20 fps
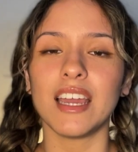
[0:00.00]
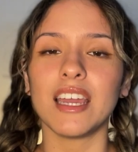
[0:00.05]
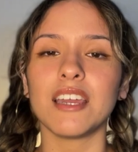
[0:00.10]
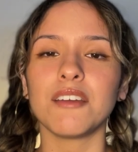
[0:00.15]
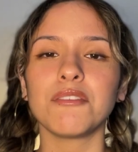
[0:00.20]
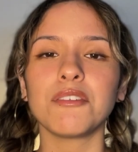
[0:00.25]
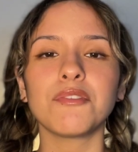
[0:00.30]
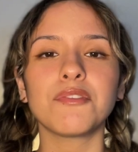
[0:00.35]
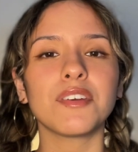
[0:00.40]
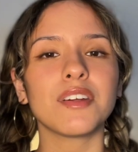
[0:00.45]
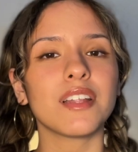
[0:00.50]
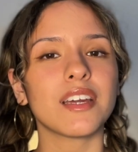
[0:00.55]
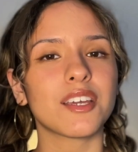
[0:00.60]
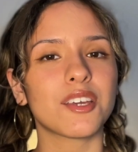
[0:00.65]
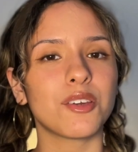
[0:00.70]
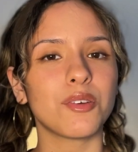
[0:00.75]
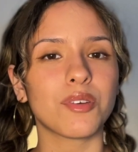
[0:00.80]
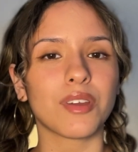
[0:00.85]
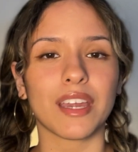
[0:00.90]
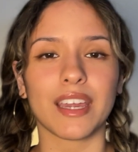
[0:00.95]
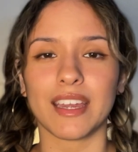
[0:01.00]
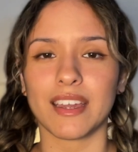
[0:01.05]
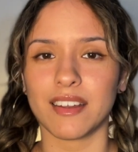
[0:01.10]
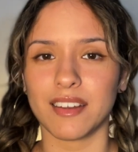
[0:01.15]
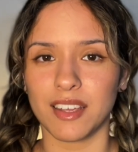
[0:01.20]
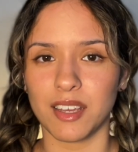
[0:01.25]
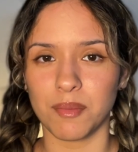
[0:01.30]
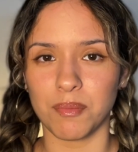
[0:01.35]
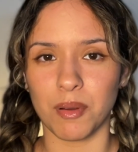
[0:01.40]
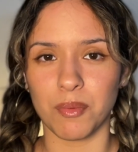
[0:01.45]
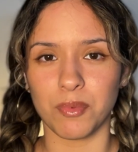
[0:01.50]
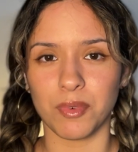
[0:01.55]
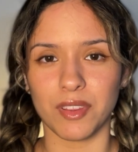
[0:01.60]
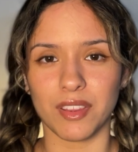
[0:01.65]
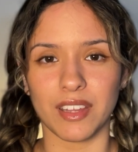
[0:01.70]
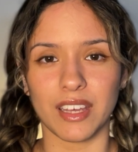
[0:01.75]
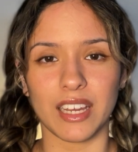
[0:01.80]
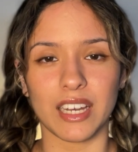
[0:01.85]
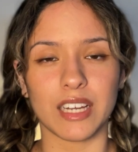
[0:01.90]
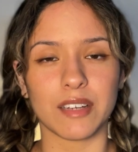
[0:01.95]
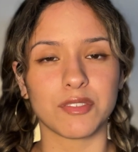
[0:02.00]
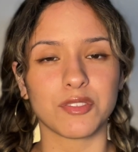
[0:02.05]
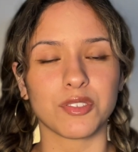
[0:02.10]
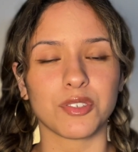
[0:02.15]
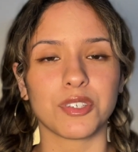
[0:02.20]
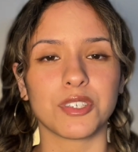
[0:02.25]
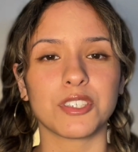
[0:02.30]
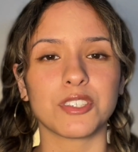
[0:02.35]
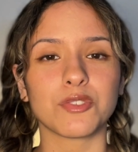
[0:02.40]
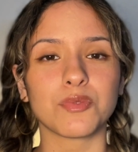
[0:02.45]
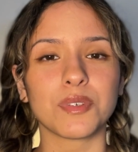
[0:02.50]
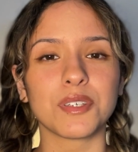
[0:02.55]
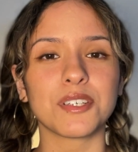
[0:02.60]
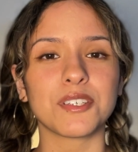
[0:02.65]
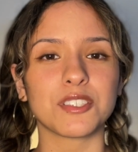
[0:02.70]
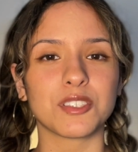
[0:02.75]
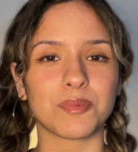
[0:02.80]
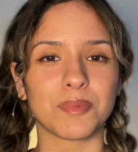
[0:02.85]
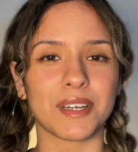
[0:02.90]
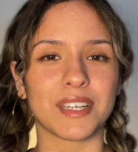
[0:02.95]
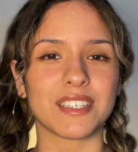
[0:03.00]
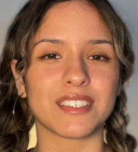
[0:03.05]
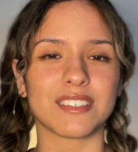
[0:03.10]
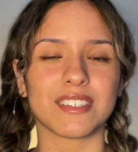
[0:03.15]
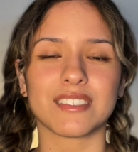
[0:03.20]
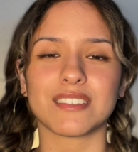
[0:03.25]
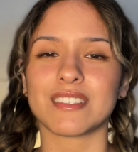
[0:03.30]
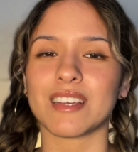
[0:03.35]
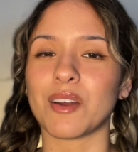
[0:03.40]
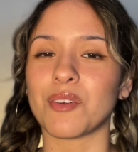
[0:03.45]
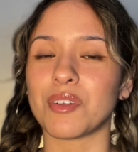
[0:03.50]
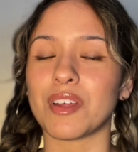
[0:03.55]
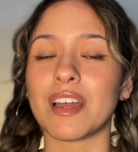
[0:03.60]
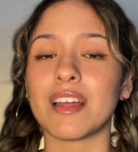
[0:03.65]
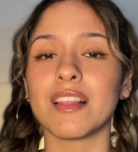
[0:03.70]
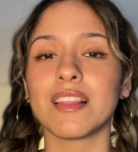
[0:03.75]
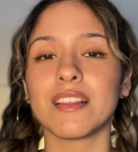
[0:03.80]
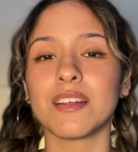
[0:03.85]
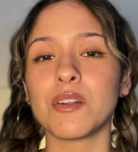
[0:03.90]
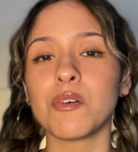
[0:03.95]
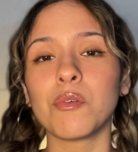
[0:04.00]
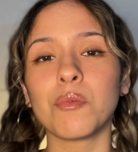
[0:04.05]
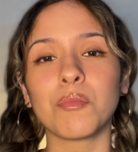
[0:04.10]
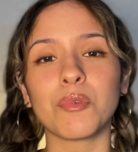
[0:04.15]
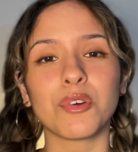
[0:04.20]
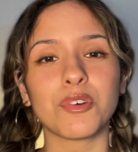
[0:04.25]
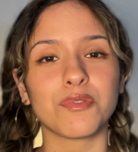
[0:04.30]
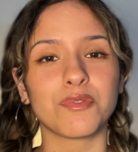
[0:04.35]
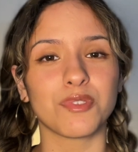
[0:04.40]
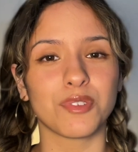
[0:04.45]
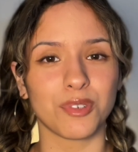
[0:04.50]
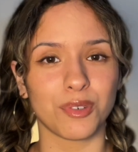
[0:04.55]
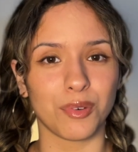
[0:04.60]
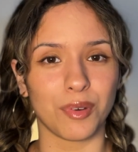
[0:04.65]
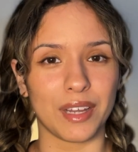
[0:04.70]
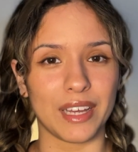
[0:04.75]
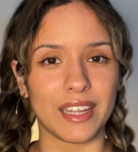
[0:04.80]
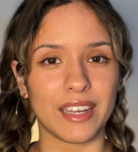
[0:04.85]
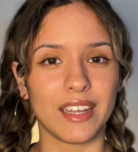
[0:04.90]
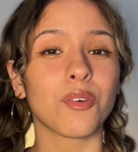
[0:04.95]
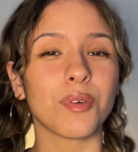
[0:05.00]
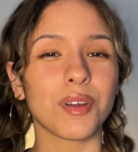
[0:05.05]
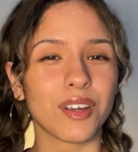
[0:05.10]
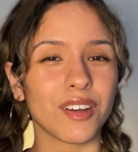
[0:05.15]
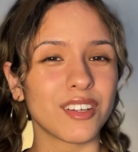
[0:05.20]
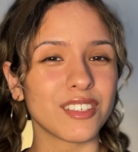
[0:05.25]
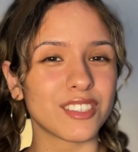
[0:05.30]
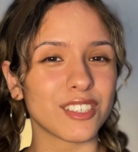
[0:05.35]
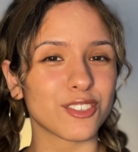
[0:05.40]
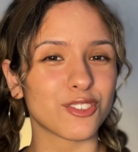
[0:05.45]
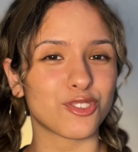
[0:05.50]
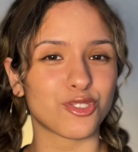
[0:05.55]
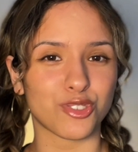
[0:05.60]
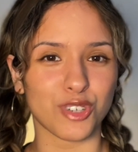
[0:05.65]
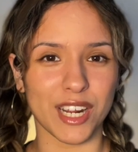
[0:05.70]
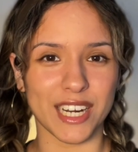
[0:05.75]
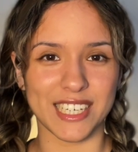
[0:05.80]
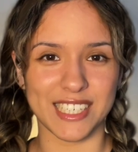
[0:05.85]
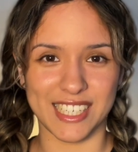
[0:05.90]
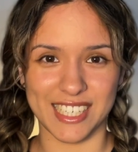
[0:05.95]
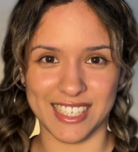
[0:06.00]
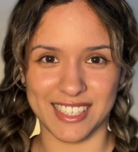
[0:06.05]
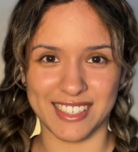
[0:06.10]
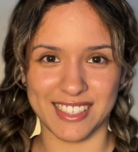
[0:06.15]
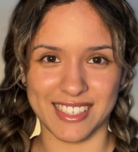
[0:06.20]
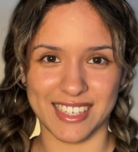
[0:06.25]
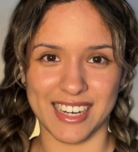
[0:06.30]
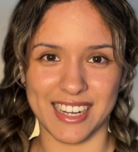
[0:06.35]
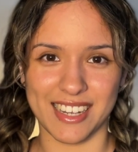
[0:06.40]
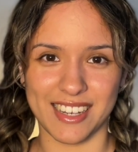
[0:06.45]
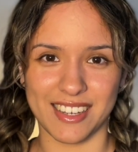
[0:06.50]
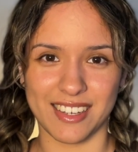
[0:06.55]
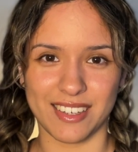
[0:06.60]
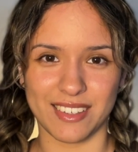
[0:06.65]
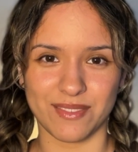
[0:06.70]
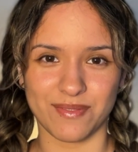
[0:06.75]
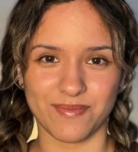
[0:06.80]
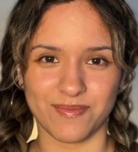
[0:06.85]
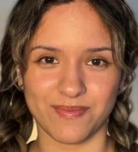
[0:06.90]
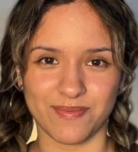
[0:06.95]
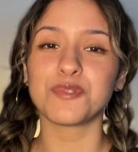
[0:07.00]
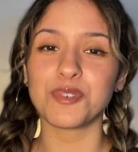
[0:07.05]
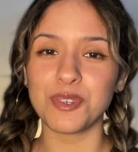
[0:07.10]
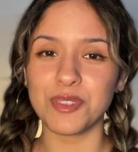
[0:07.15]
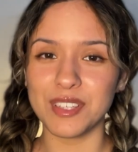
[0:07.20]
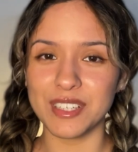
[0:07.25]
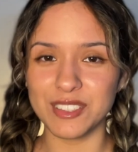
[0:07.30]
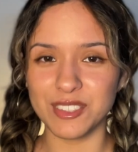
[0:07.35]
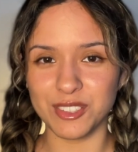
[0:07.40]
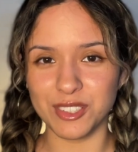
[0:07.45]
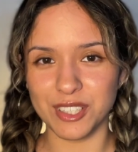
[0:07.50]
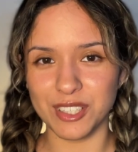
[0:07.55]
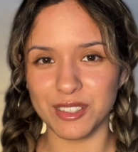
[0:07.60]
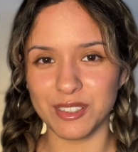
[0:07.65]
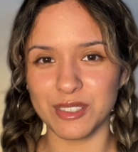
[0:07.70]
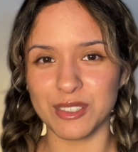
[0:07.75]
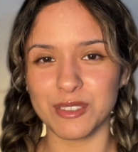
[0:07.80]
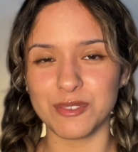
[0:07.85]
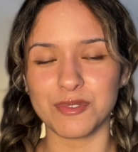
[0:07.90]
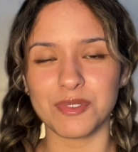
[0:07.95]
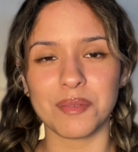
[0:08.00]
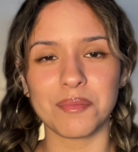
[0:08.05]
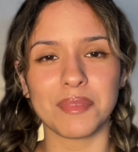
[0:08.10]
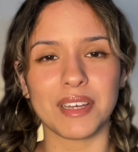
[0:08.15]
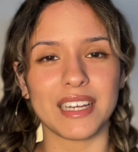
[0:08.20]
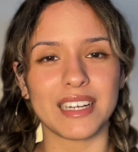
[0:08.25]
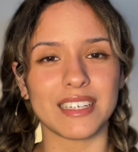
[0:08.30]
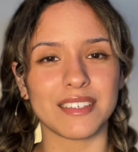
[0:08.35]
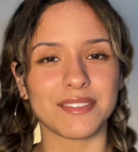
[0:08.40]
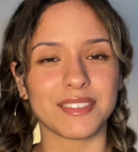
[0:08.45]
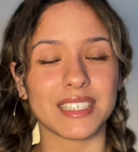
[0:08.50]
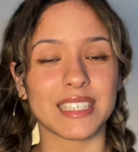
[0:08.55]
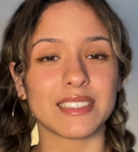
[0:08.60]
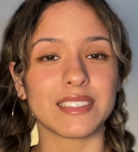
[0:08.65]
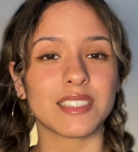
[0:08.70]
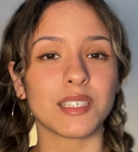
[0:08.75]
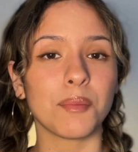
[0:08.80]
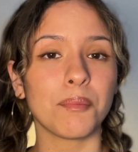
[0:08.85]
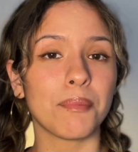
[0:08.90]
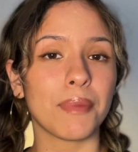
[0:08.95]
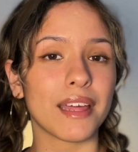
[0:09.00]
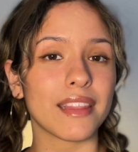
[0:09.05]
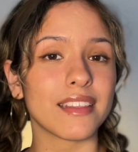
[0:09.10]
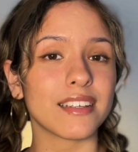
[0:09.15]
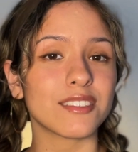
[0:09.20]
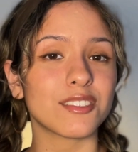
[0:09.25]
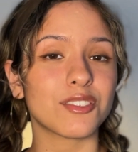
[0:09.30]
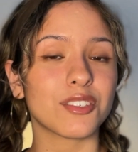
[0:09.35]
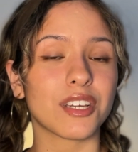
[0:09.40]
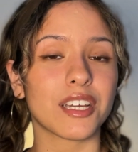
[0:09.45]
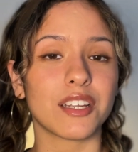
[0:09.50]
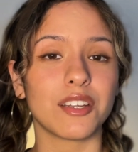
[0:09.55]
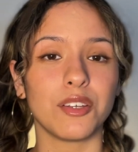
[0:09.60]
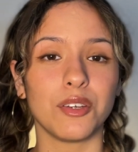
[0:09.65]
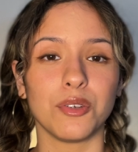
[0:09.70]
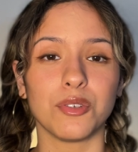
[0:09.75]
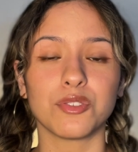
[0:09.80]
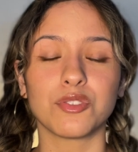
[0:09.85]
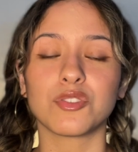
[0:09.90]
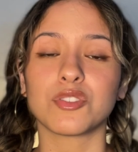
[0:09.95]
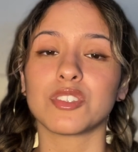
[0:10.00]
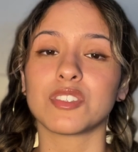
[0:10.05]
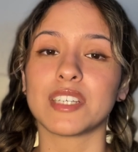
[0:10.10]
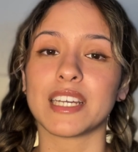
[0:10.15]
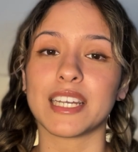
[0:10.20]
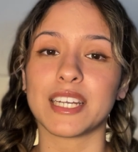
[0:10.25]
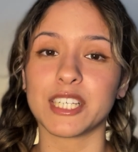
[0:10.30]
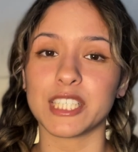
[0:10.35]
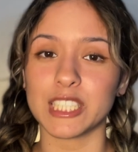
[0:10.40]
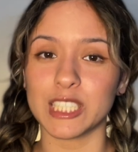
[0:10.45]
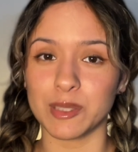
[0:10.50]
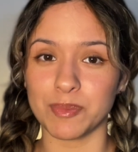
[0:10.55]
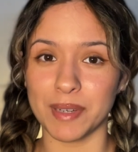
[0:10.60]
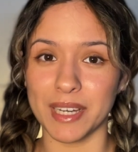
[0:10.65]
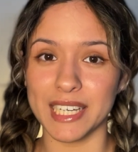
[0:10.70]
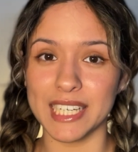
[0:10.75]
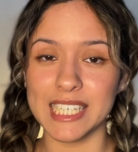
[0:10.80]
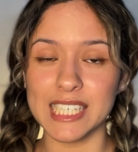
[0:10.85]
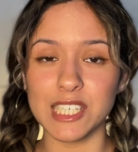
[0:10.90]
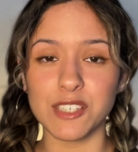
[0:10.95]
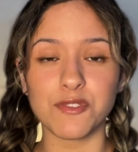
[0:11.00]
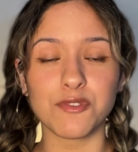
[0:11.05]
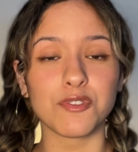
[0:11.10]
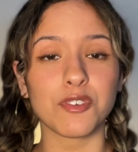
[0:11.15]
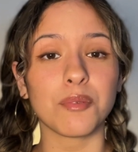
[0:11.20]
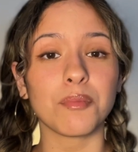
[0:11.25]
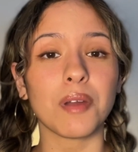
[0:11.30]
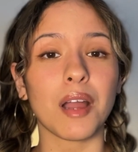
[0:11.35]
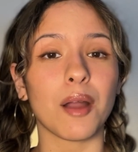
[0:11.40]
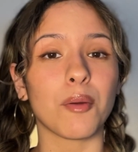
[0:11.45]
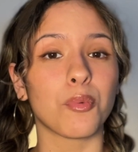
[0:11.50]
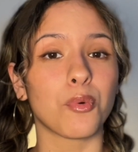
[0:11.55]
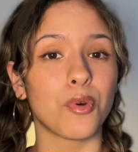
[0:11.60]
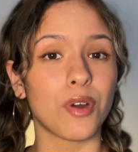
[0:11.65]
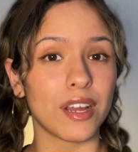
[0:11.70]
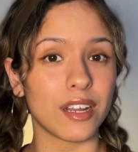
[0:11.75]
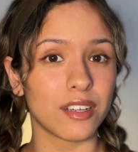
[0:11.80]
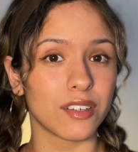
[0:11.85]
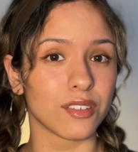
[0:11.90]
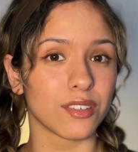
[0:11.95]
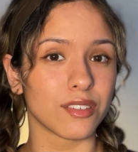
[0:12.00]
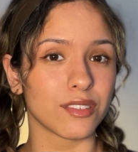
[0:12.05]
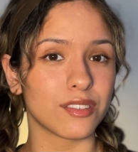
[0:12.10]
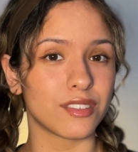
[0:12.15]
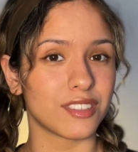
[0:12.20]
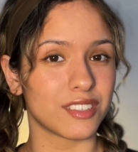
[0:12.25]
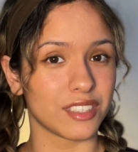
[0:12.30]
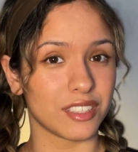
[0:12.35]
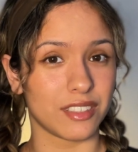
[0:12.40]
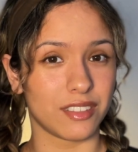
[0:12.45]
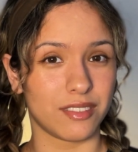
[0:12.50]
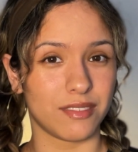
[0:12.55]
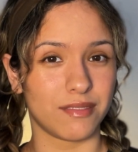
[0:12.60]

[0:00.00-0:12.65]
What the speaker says: If you feel like you can't keep up with natives, or you just want your Spanish to sound a little more fluid, we're gonna talk strategies today. There's a few things you can learn from natives and some methods you can use to take your Spanish from abuelo to